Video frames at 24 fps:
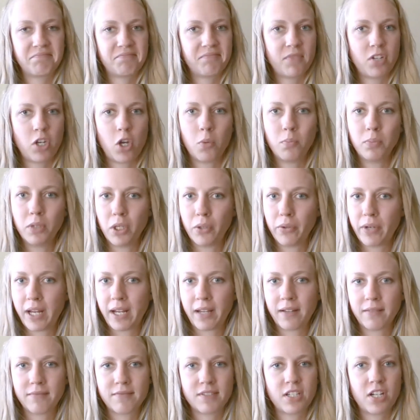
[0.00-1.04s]
no
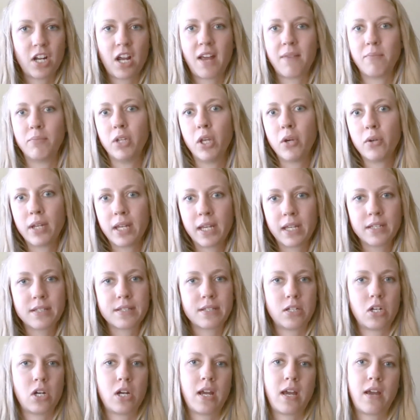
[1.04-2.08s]
bloating, to not have bloating, to
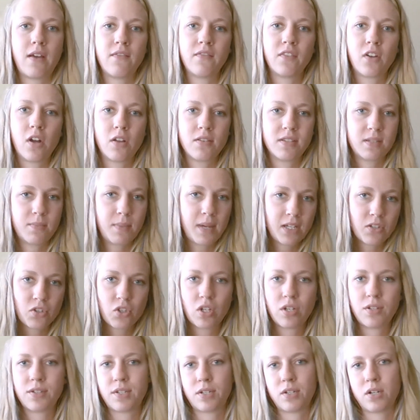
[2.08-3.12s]
not have
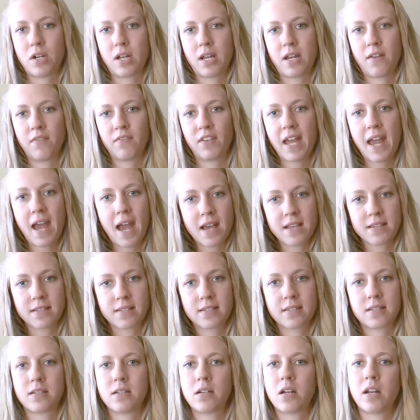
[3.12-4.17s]
constipation, to not have gas,
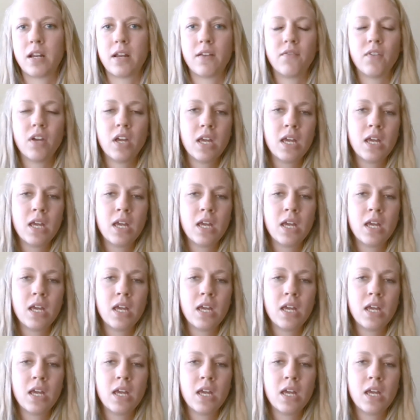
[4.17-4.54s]
to not have,